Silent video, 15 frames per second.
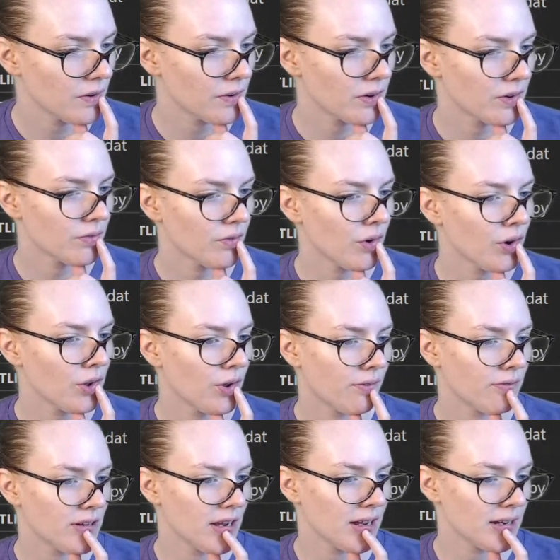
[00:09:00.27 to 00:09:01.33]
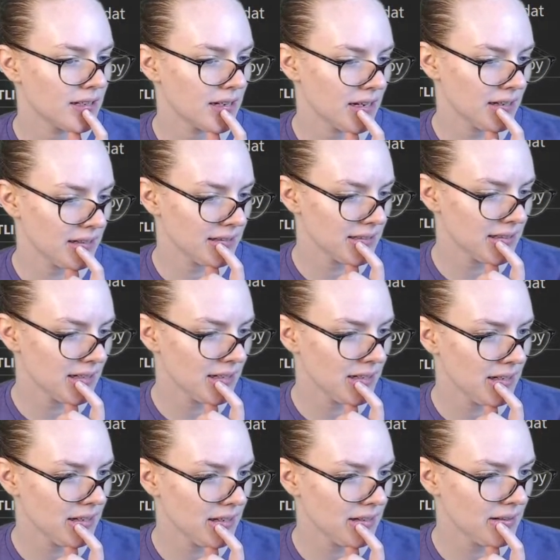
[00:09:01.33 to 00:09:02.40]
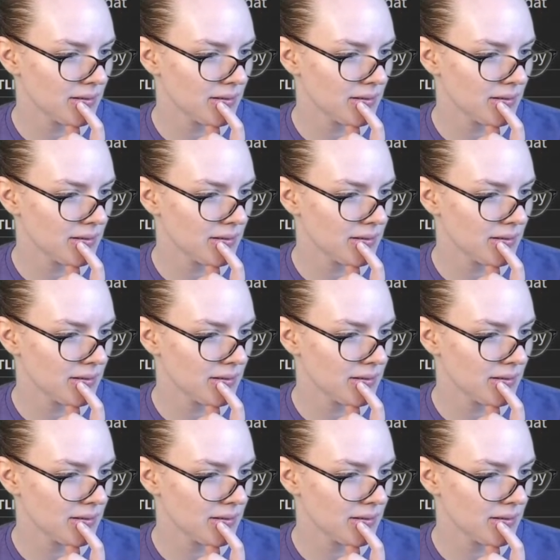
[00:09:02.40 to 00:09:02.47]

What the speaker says: Convert UTF-8 to ASCII.